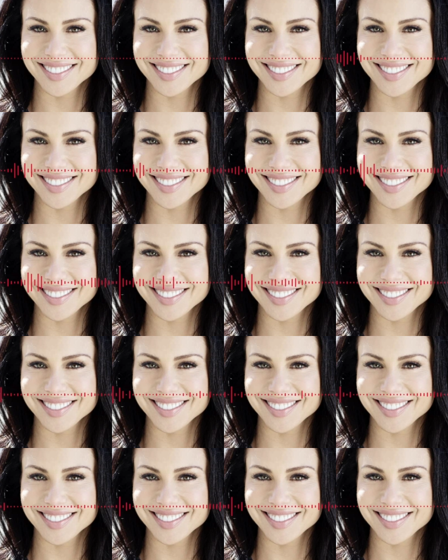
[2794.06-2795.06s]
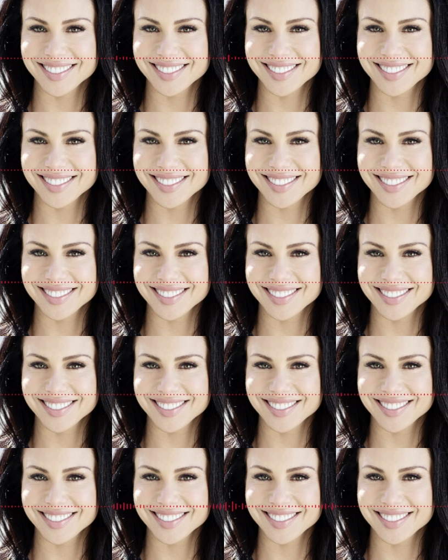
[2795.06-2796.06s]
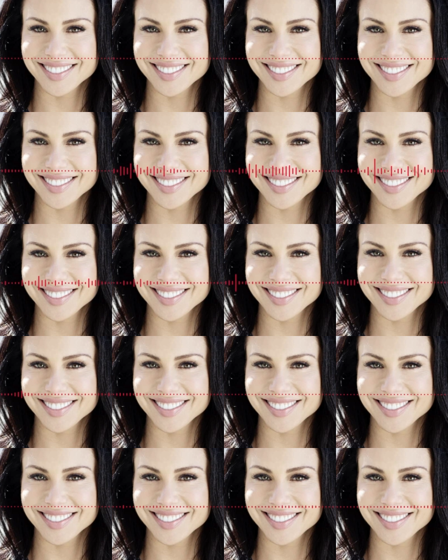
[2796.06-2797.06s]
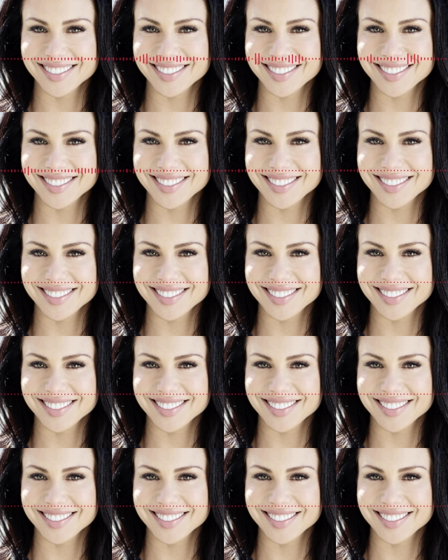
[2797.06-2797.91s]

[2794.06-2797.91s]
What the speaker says: Yeah, that one really resonates with me because we fly a ton